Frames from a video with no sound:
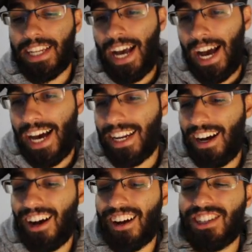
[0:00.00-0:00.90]
in the
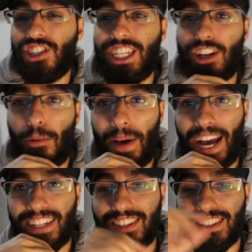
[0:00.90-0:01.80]
hat, Chino
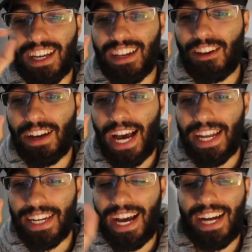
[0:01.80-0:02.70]
Pants. There's like a little
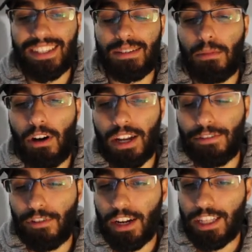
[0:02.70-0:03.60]
cat in the hat symbol on the
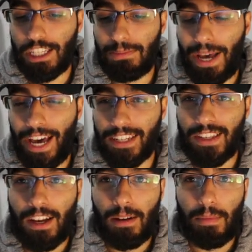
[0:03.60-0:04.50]
front of these pants,
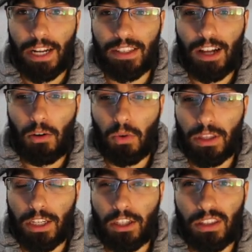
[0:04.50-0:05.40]
but it's not
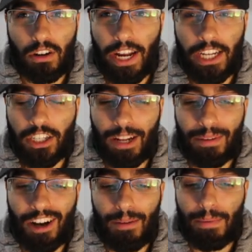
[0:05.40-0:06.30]
worth it. Just go to H&M
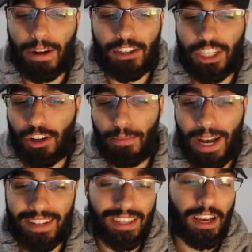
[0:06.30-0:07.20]
and cop a pair of Chino Pants.